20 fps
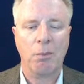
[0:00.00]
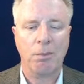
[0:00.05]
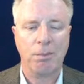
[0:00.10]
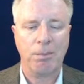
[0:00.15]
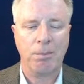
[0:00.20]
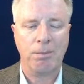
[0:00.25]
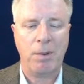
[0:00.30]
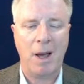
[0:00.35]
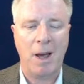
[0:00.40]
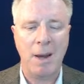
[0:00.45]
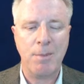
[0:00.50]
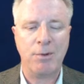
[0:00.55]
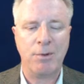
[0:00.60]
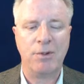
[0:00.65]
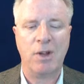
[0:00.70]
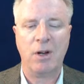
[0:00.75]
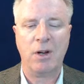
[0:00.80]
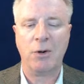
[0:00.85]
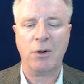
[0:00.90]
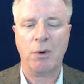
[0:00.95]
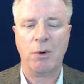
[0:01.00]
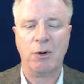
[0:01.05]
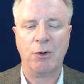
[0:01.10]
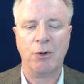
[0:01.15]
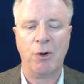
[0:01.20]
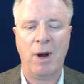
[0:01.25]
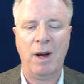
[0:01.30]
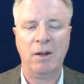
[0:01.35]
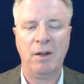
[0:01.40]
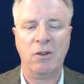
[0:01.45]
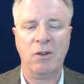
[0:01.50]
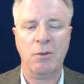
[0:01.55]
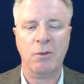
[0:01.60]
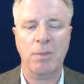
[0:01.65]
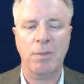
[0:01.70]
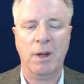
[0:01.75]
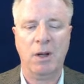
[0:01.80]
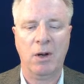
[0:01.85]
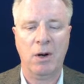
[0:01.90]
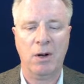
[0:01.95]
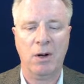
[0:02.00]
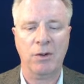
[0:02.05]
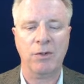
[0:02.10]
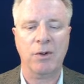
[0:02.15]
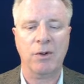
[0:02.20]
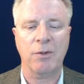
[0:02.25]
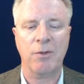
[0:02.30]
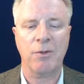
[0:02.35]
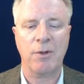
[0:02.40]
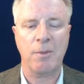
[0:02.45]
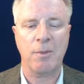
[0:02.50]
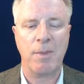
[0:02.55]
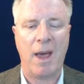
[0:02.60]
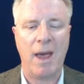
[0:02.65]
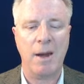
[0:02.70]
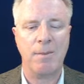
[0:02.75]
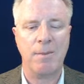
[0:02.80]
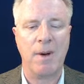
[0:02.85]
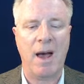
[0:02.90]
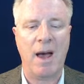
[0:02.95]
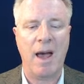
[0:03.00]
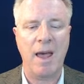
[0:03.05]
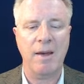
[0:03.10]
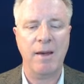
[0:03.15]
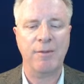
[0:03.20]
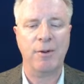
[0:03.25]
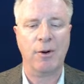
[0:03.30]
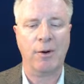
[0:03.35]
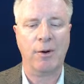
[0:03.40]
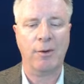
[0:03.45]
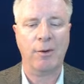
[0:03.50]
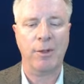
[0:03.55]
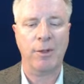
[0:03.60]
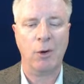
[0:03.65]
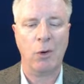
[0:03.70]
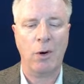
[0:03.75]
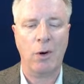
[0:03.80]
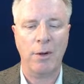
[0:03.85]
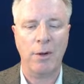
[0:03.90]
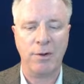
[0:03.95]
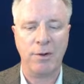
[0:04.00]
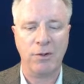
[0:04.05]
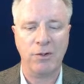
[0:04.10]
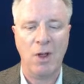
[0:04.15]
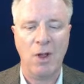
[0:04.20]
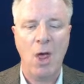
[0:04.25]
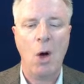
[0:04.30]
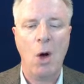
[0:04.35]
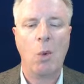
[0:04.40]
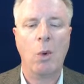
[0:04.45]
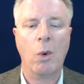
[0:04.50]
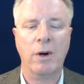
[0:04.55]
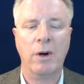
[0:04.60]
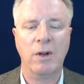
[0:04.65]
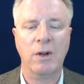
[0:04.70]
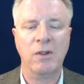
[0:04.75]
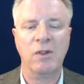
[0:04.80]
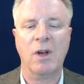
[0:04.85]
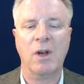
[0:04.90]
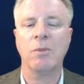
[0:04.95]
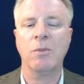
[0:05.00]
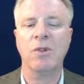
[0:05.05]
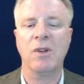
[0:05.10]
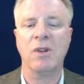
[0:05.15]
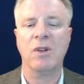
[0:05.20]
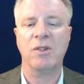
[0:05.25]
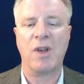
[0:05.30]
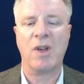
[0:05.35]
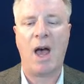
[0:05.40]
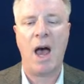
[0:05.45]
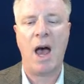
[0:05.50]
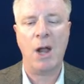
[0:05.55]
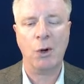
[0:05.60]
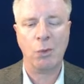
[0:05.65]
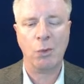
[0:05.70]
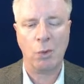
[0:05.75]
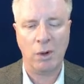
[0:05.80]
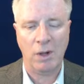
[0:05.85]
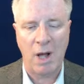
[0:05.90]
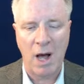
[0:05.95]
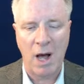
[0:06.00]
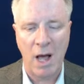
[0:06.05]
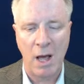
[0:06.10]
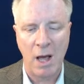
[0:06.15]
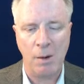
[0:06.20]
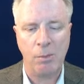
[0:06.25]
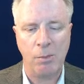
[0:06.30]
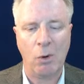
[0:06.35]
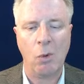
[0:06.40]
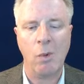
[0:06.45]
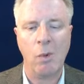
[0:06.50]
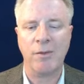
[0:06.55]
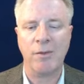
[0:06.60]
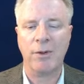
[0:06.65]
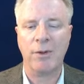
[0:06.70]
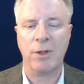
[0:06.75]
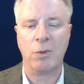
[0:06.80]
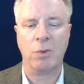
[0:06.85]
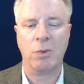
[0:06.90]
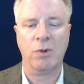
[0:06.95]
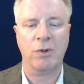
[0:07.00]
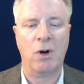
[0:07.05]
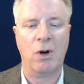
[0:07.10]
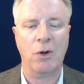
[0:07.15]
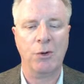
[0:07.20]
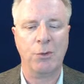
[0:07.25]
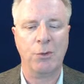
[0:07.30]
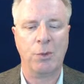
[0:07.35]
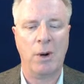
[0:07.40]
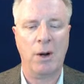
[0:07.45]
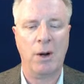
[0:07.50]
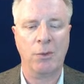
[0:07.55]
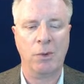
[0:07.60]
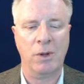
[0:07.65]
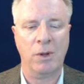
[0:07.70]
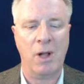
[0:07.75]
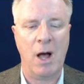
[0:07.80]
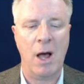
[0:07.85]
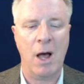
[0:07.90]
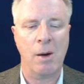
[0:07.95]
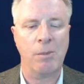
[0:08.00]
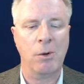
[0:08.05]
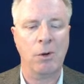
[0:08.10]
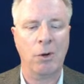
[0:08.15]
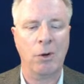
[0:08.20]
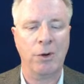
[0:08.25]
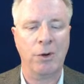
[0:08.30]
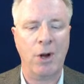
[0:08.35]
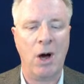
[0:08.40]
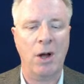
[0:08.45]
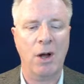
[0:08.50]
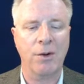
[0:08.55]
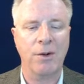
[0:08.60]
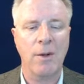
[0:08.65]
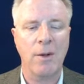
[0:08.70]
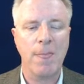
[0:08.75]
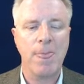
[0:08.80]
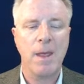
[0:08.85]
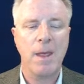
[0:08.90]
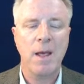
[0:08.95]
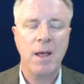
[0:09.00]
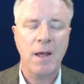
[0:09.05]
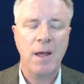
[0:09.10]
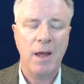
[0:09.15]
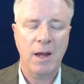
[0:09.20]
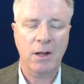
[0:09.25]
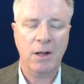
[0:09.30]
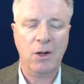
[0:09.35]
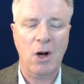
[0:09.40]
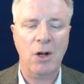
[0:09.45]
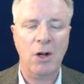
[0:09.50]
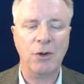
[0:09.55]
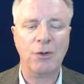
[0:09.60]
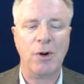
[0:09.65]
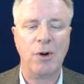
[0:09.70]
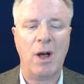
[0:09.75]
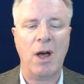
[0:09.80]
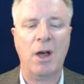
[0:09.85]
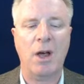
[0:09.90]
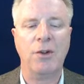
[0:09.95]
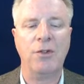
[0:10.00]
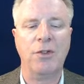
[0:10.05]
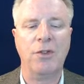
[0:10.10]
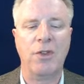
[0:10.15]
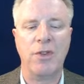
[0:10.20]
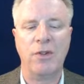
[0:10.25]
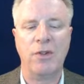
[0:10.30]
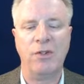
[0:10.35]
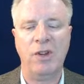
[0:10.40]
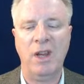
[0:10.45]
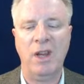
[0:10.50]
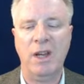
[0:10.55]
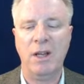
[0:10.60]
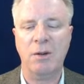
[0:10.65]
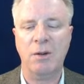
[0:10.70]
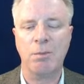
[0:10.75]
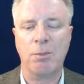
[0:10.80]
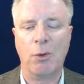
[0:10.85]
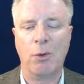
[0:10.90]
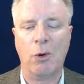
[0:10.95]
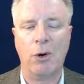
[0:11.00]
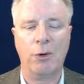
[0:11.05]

papers that are retracted because of the bad behavior of the authors were in some sense unreliable, whether the results were unreliable or not. In contrast, the second broad